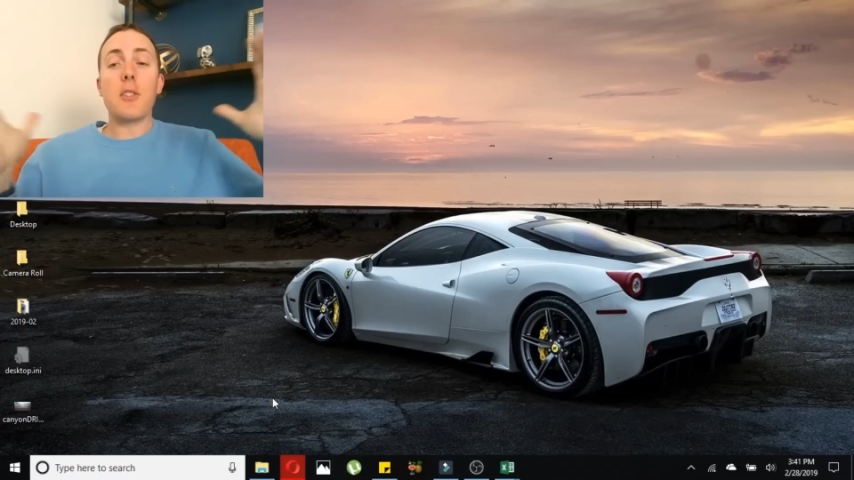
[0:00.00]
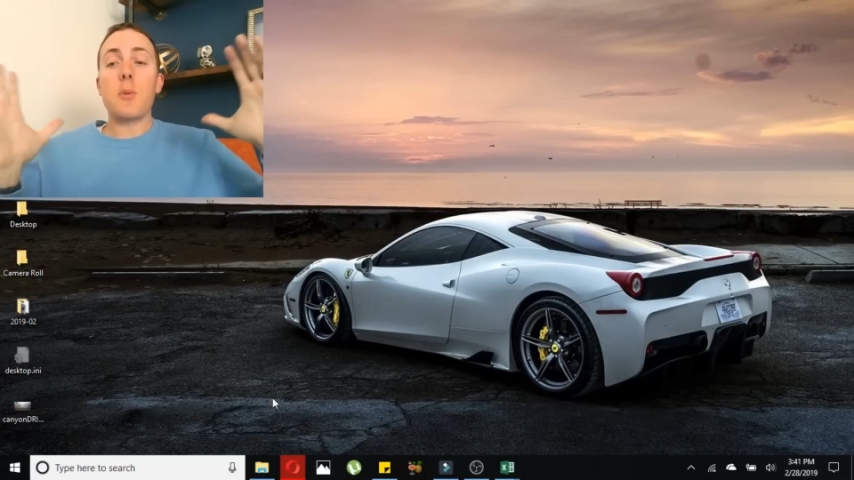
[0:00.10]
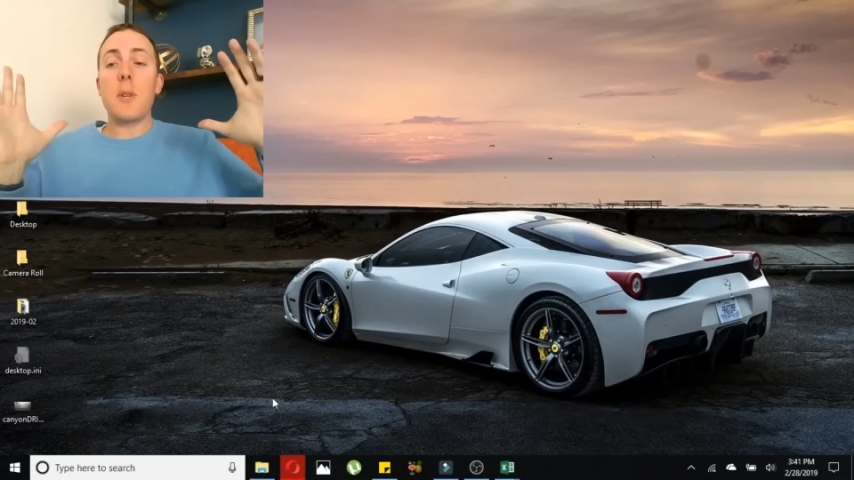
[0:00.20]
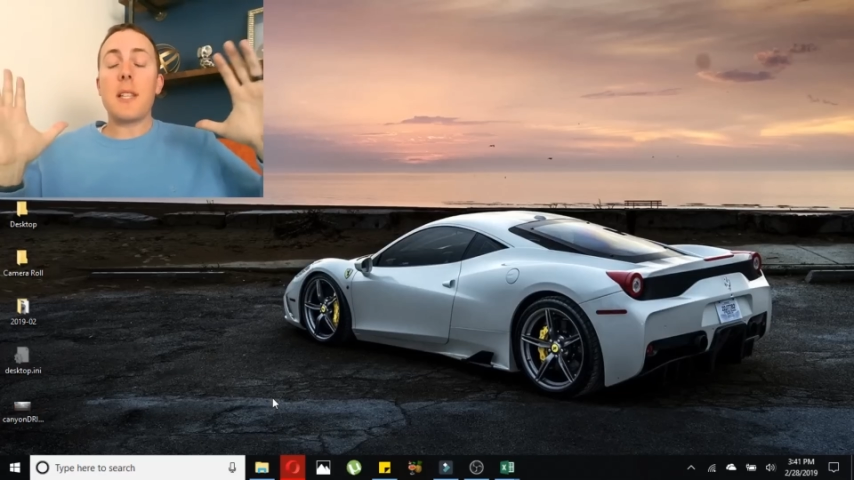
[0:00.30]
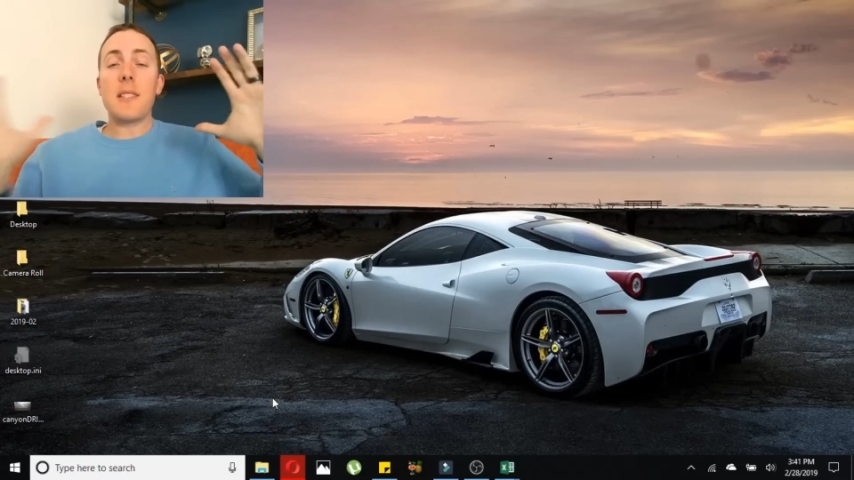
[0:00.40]

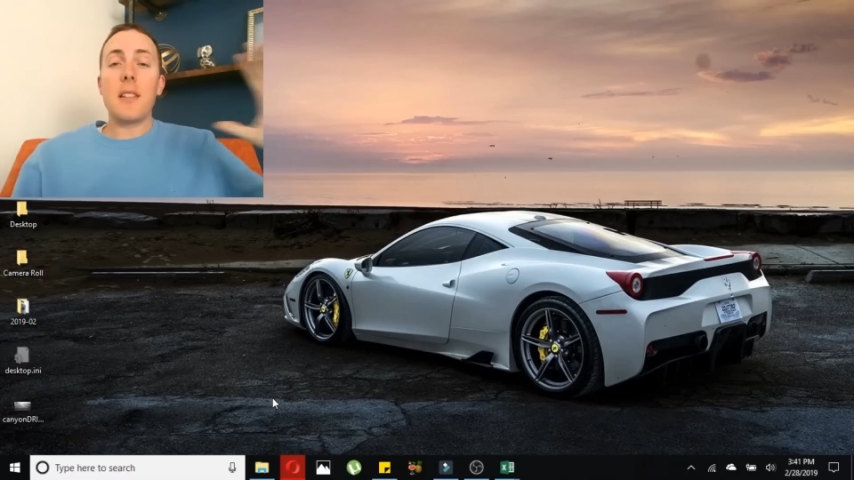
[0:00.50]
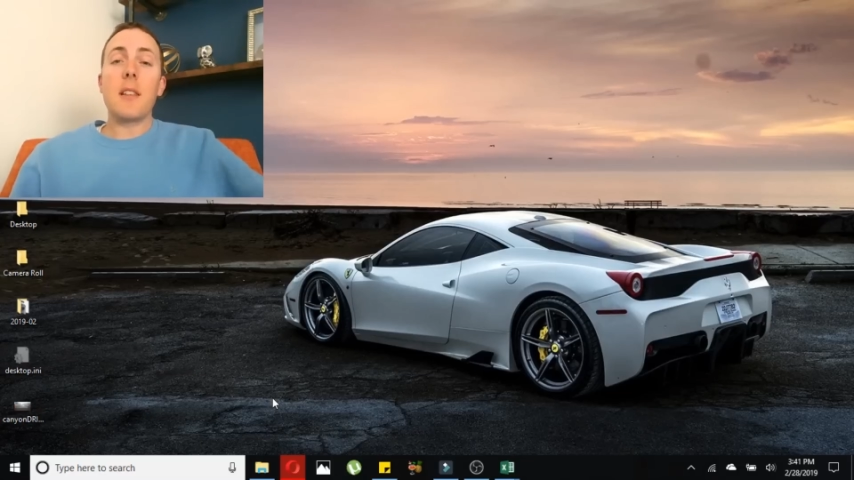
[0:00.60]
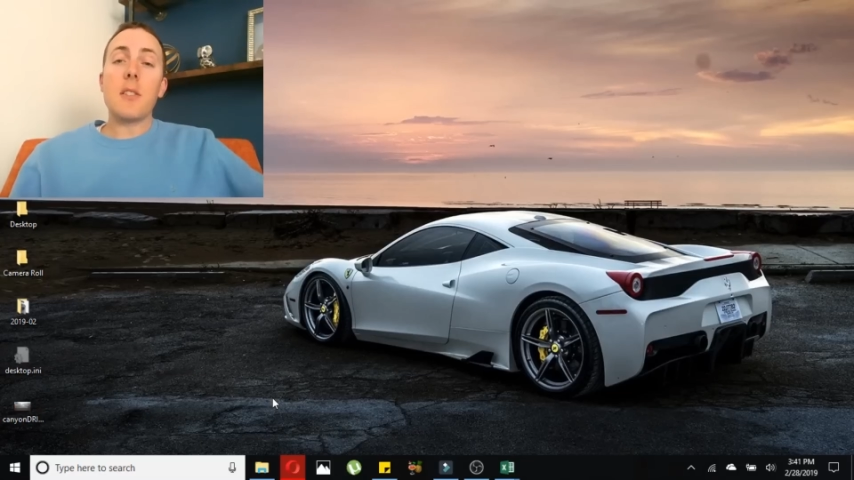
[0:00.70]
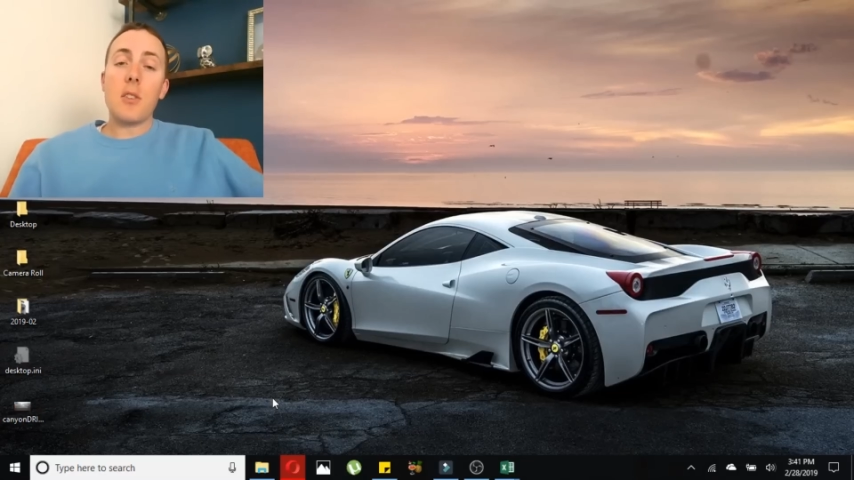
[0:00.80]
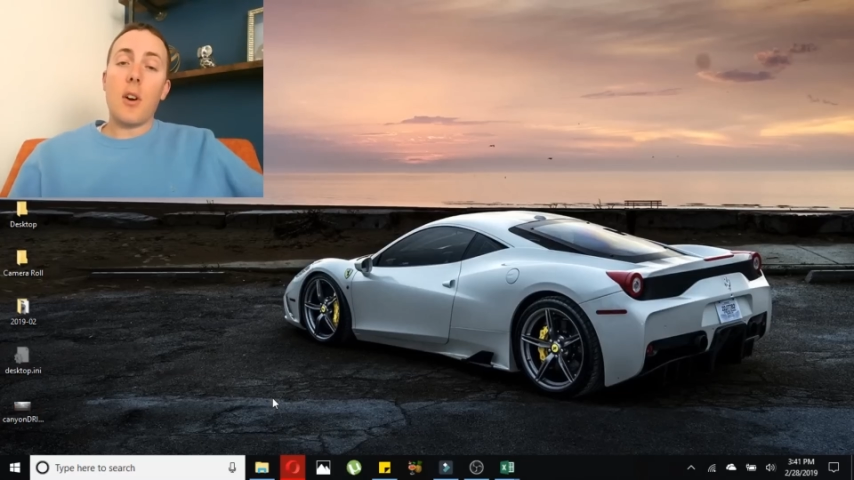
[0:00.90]
so we can see
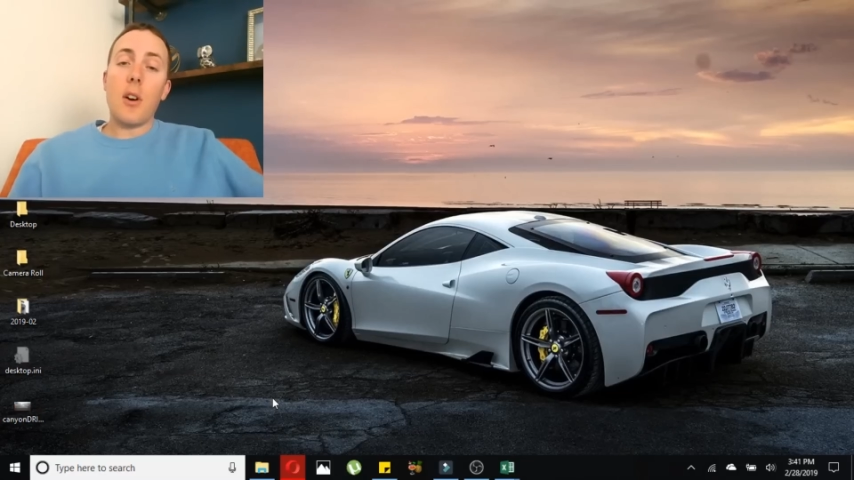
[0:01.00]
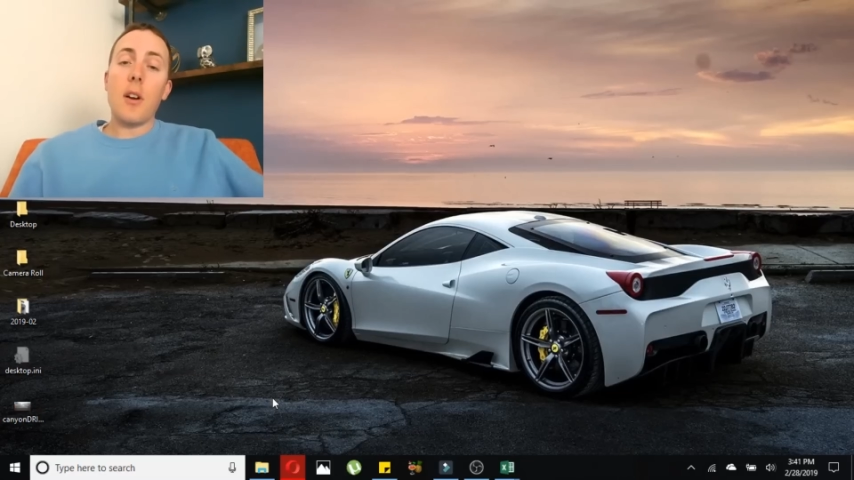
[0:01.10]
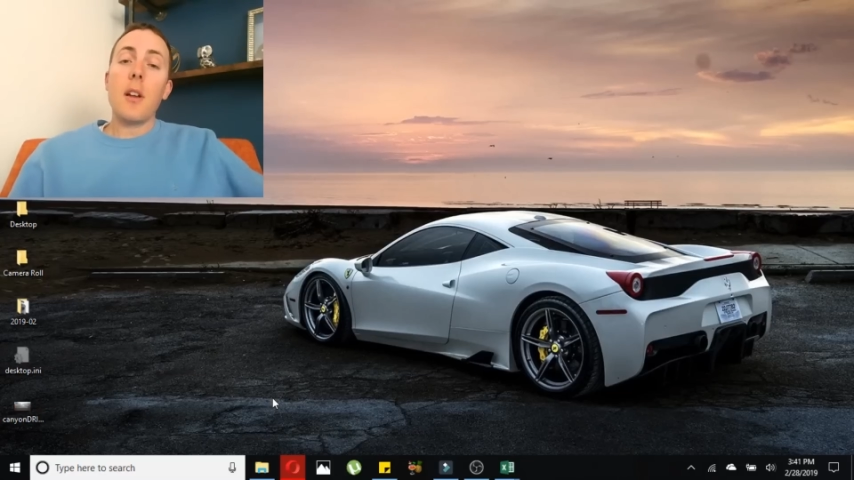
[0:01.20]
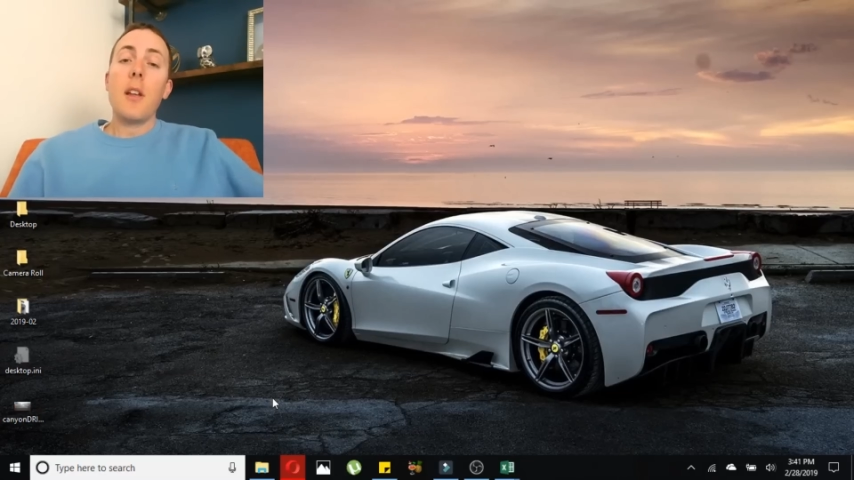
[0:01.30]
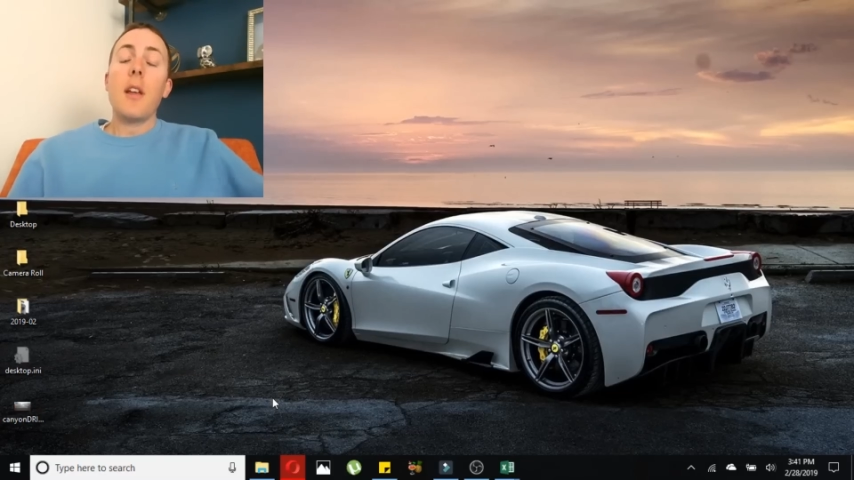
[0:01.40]
this car,